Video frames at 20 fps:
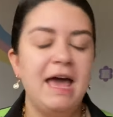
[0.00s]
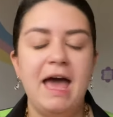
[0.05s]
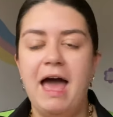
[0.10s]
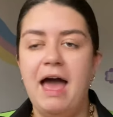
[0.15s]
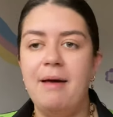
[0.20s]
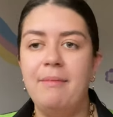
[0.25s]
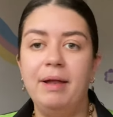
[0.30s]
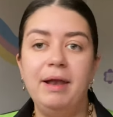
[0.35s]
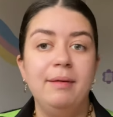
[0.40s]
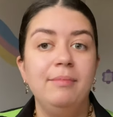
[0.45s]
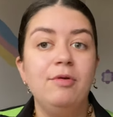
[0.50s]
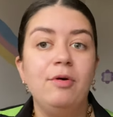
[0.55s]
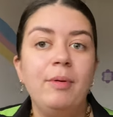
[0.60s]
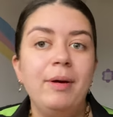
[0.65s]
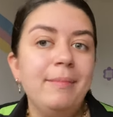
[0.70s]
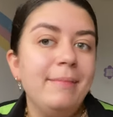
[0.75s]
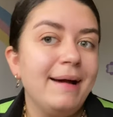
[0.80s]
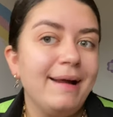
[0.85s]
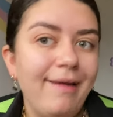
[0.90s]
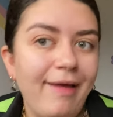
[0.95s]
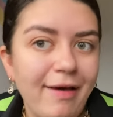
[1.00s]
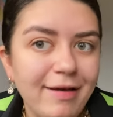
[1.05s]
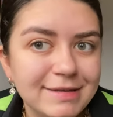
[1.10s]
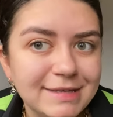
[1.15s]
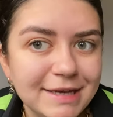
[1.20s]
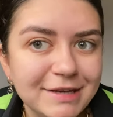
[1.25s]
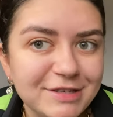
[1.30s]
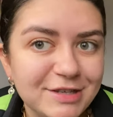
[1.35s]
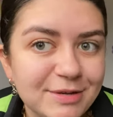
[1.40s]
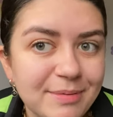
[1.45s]
And I'm not wearing my glasses, so
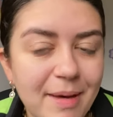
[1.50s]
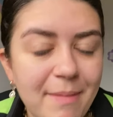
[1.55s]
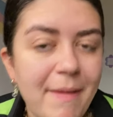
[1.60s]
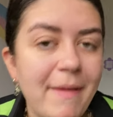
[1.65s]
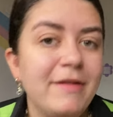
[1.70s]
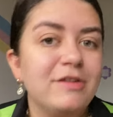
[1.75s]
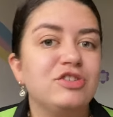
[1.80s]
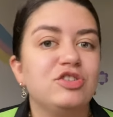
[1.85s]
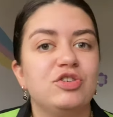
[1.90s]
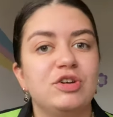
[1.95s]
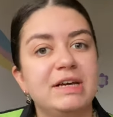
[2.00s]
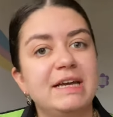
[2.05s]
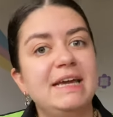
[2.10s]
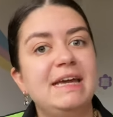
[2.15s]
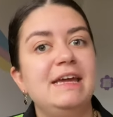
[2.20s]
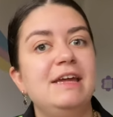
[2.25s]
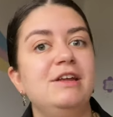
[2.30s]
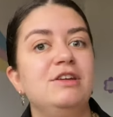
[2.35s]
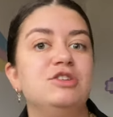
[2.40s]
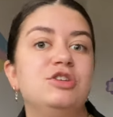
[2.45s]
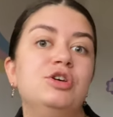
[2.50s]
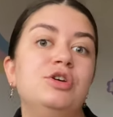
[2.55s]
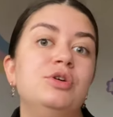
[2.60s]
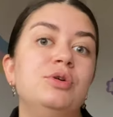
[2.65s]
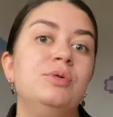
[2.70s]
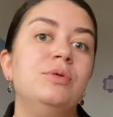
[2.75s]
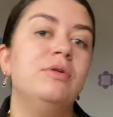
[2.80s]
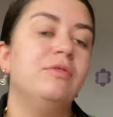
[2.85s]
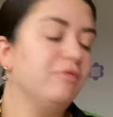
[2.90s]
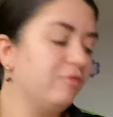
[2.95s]
it's gonna be a bit tricky
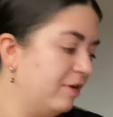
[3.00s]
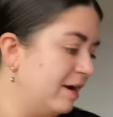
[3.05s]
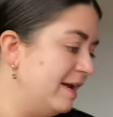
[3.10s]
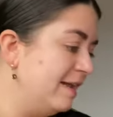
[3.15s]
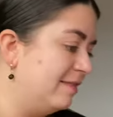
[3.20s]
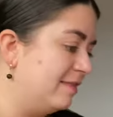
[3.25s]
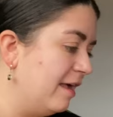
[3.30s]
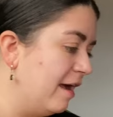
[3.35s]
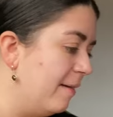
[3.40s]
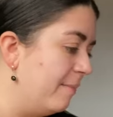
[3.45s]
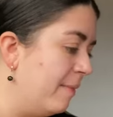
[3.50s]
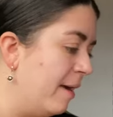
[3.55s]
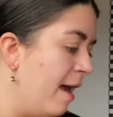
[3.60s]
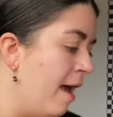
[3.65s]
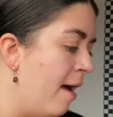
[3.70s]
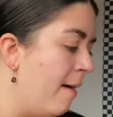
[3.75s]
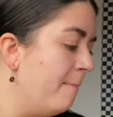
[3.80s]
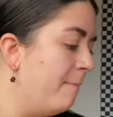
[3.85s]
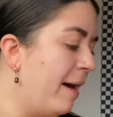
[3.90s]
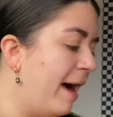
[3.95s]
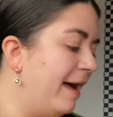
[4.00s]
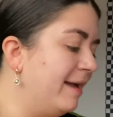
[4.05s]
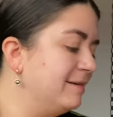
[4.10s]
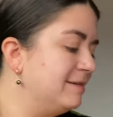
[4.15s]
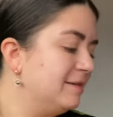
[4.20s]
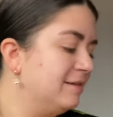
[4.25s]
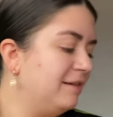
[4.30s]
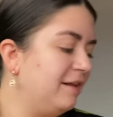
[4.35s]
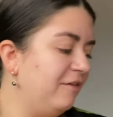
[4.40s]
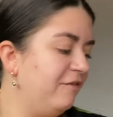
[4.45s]
to read them. But
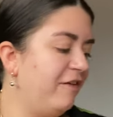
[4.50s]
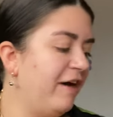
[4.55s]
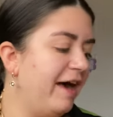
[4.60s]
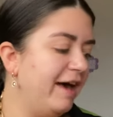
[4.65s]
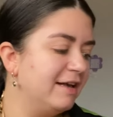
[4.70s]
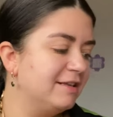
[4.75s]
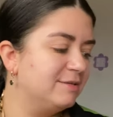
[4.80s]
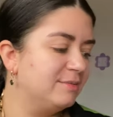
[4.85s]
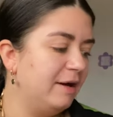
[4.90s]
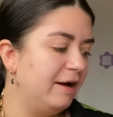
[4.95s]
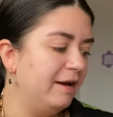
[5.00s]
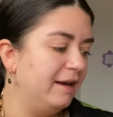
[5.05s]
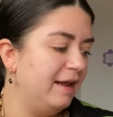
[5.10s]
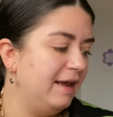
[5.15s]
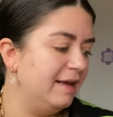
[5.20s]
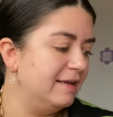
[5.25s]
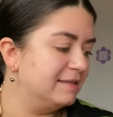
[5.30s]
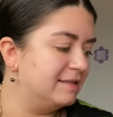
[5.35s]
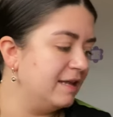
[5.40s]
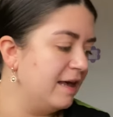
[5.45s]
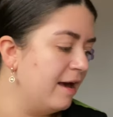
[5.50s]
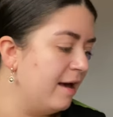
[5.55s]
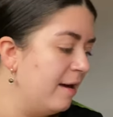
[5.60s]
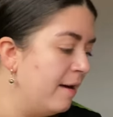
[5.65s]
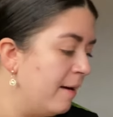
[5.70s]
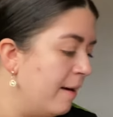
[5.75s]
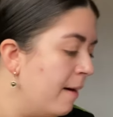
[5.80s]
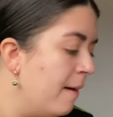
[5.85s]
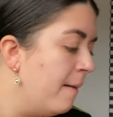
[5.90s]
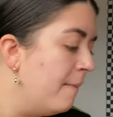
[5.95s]
the first one is the
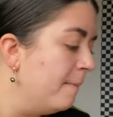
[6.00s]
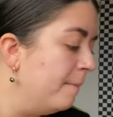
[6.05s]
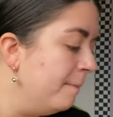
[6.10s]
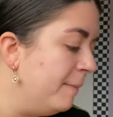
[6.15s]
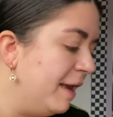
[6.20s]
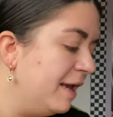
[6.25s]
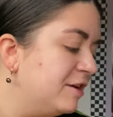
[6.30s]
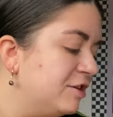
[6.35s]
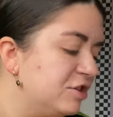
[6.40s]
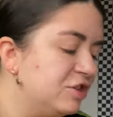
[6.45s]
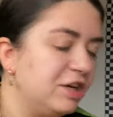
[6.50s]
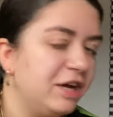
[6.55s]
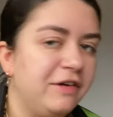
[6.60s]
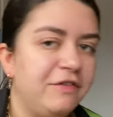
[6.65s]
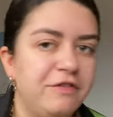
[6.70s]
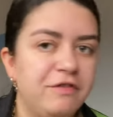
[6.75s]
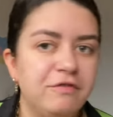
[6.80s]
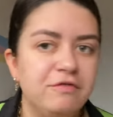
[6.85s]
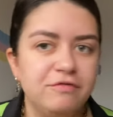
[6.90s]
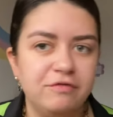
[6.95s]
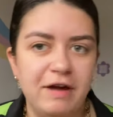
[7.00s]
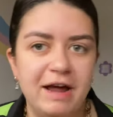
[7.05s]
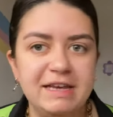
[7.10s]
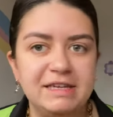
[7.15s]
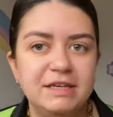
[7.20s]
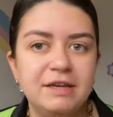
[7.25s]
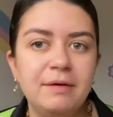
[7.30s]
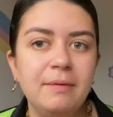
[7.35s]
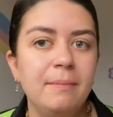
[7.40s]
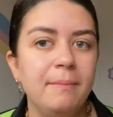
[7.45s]
Mischief
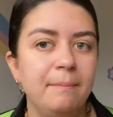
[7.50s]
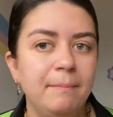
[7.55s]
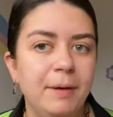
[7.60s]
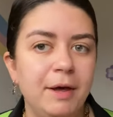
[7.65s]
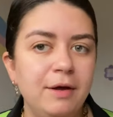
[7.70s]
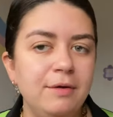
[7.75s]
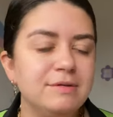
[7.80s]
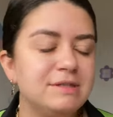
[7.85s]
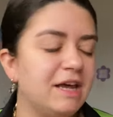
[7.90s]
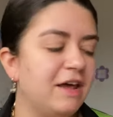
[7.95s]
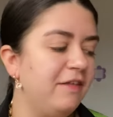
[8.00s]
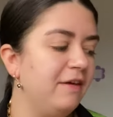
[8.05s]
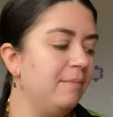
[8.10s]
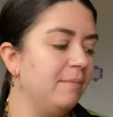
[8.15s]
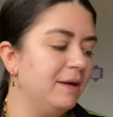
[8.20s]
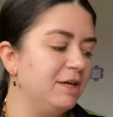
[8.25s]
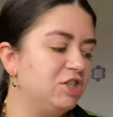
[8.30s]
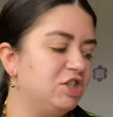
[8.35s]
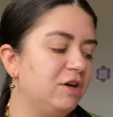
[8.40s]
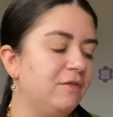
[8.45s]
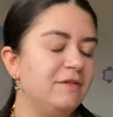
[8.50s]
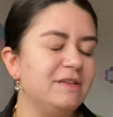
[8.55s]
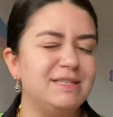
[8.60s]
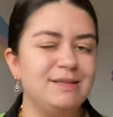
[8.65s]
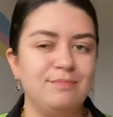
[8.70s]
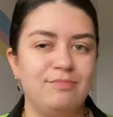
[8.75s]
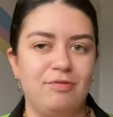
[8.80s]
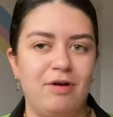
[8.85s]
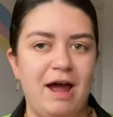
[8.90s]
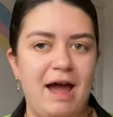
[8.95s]
Red Boots. I think Mischief is the
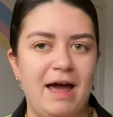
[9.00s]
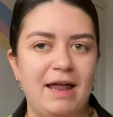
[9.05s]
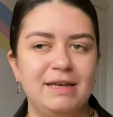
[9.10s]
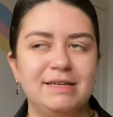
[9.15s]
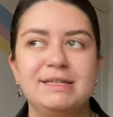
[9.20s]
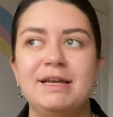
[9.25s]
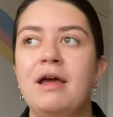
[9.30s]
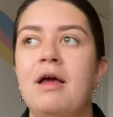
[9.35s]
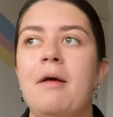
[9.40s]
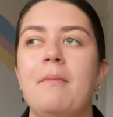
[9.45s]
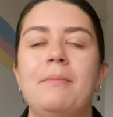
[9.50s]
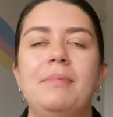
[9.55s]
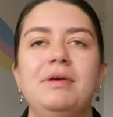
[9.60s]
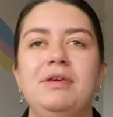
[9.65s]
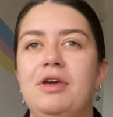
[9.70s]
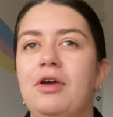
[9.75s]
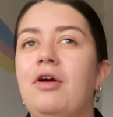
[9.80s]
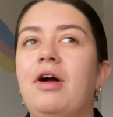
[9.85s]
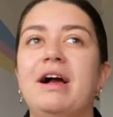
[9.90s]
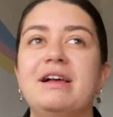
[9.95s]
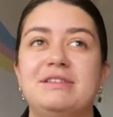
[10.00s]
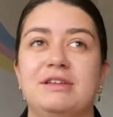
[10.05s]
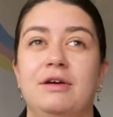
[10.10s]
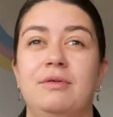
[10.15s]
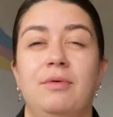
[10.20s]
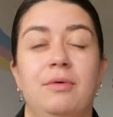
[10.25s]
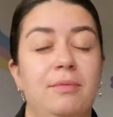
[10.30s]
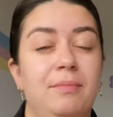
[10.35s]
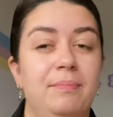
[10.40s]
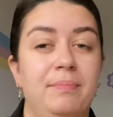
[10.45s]
brand, but you guys know
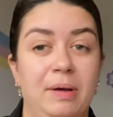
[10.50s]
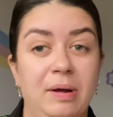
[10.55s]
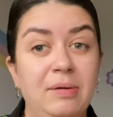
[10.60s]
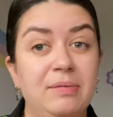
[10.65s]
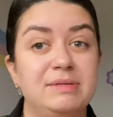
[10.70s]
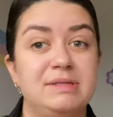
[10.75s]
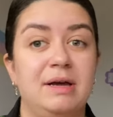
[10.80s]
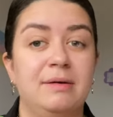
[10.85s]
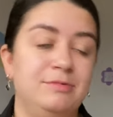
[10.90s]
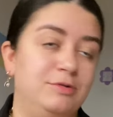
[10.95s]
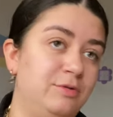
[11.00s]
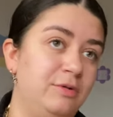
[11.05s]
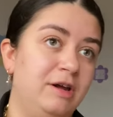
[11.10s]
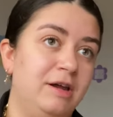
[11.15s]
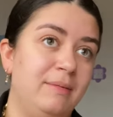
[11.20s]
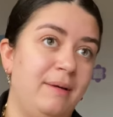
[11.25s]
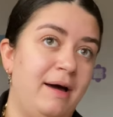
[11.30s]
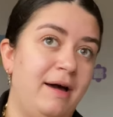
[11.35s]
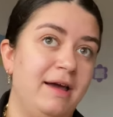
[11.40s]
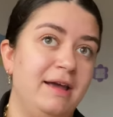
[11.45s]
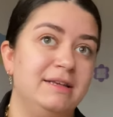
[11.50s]
what boots I'm talking about.